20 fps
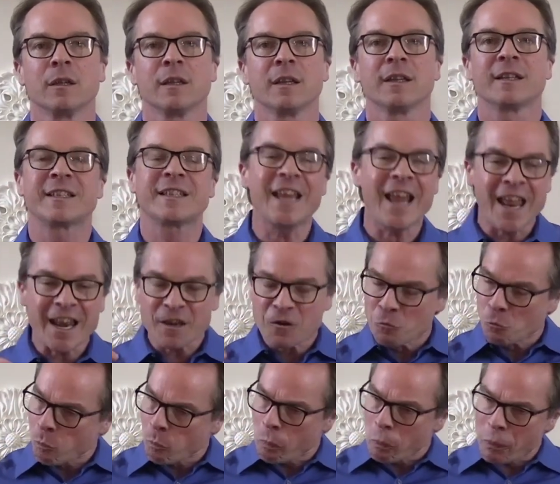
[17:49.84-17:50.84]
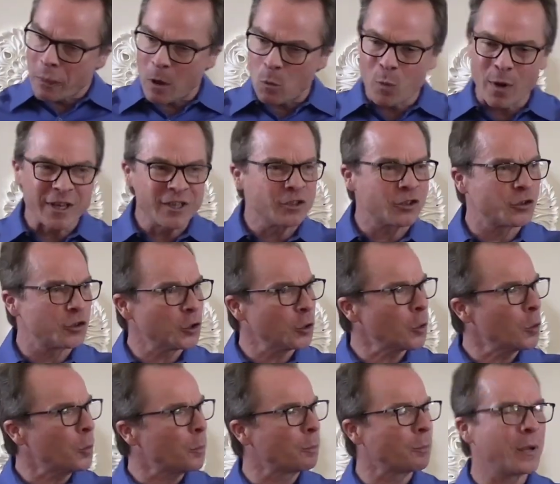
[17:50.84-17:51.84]
said that when
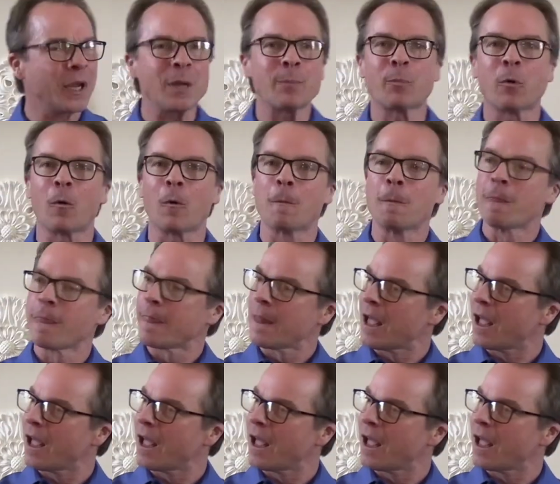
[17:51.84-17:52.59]
two people